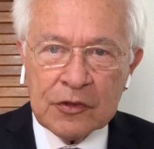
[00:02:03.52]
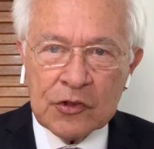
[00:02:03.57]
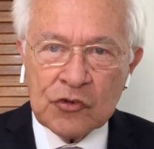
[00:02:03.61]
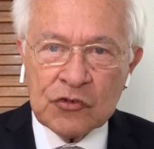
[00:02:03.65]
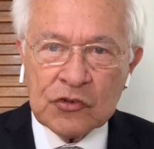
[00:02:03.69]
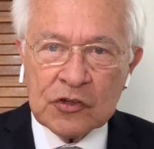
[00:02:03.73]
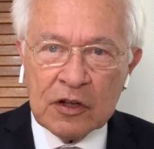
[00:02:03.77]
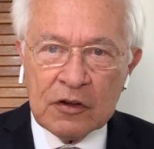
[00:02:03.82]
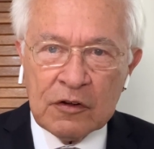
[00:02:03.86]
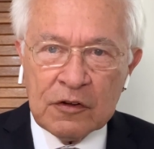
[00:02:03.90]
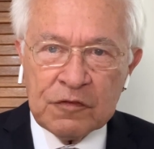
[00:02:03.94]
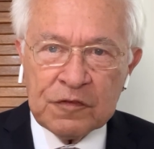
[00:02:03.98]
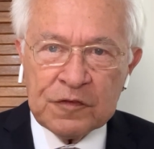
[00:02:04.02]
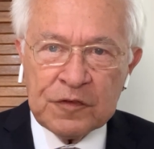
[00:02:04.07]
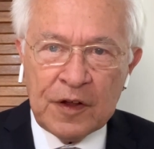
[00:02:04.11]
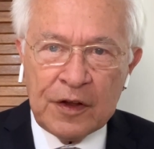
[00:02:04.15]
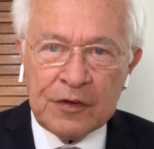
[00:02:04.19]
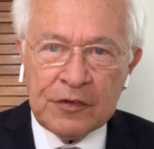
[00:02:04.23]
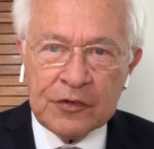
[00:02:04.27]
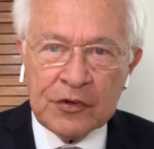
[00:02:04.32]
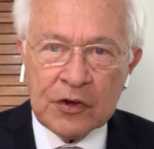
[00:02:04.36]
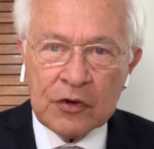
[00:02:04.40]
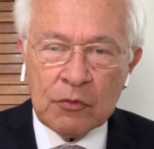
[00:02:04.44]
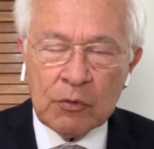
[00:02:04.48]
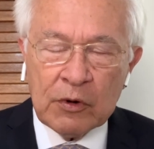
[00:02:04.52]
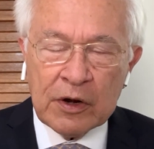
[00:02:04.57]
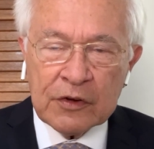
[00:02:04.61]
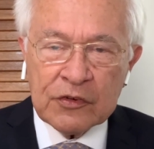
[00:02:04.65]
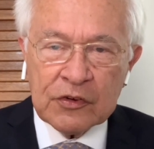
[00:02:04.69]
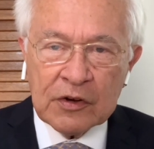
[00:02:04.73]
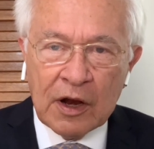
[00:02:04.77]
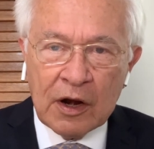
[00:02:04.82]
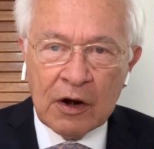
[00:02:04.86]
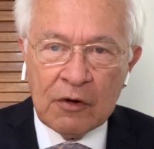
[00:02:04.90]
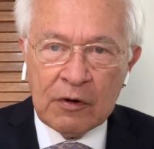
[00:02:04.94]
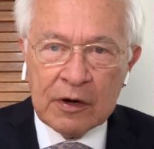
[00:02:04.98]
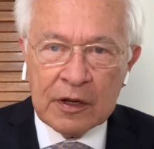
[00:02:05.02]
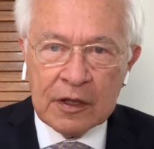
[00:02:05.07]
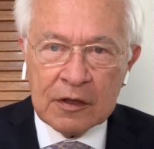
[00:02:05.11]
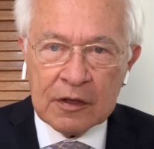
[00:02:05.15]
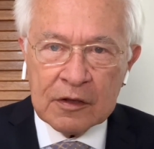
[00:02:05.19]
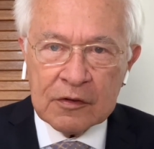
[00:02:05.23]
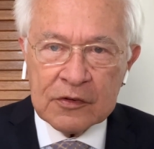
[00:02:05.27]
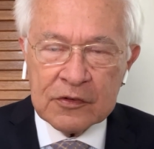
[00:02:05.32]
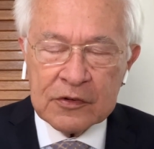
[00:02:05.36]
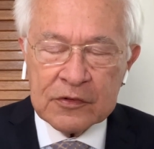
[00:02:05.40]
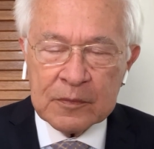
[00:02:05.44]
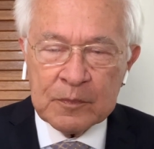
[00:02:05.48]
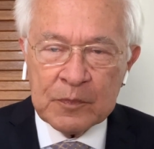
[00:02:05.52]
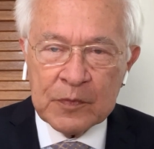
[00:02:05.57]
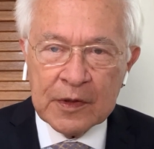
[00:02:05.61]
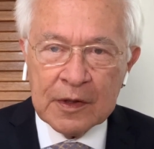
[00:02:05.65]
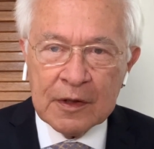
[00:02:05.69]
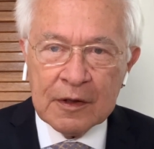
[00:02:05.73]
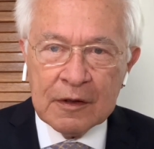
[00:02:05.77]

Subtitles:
the self-funded retirees,